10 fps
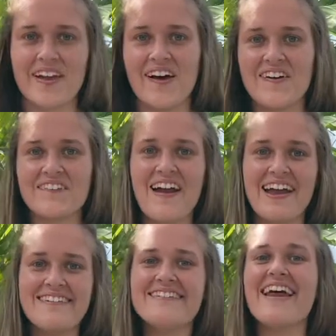
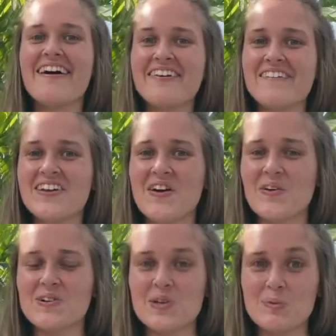Alright, now that we
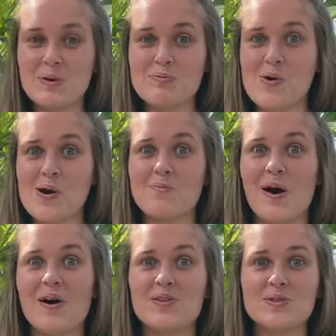know a little bit more
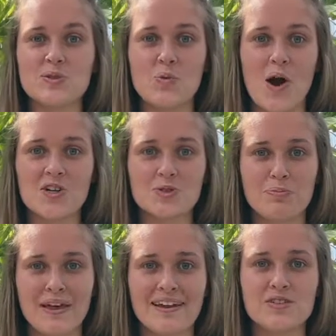about how the squash
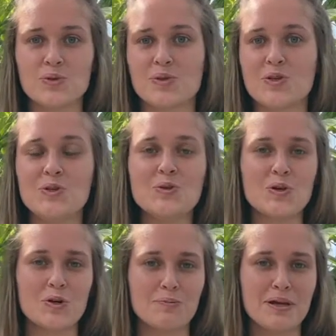plant or the
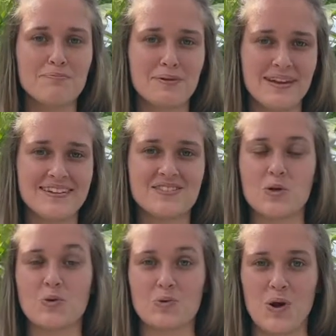cucurbit plants
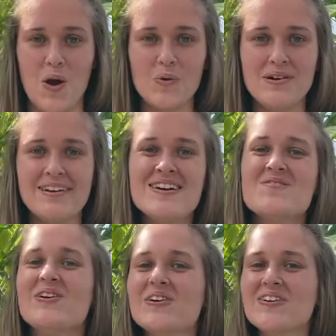grow,
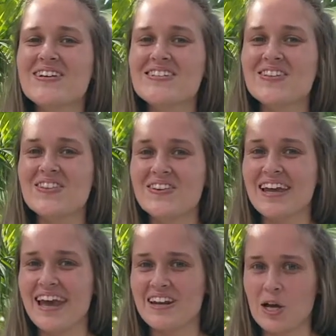we are going to
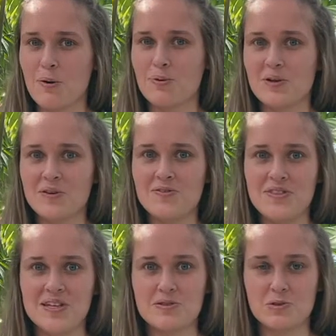look at a couple of
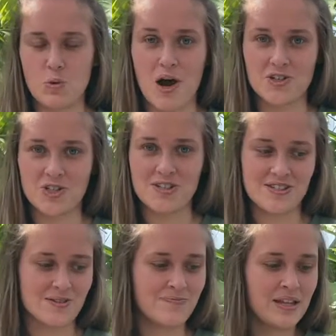these
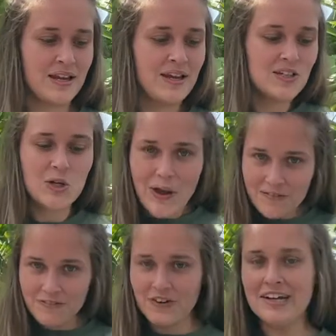squashes. So
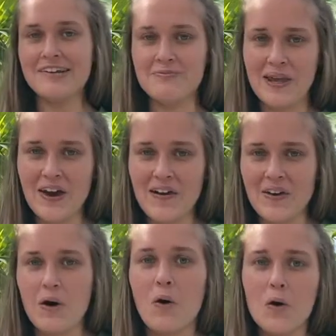in front of me are
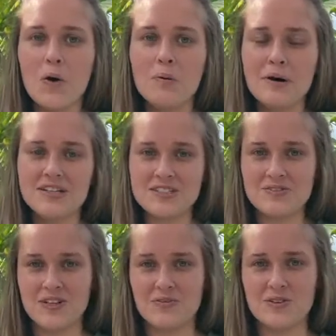a whole bunch
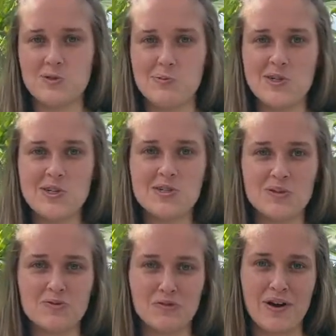of different species
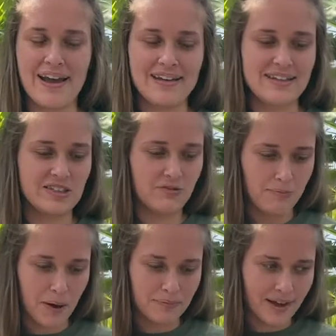or varieties of
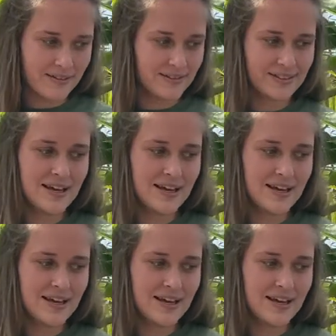pumpkins.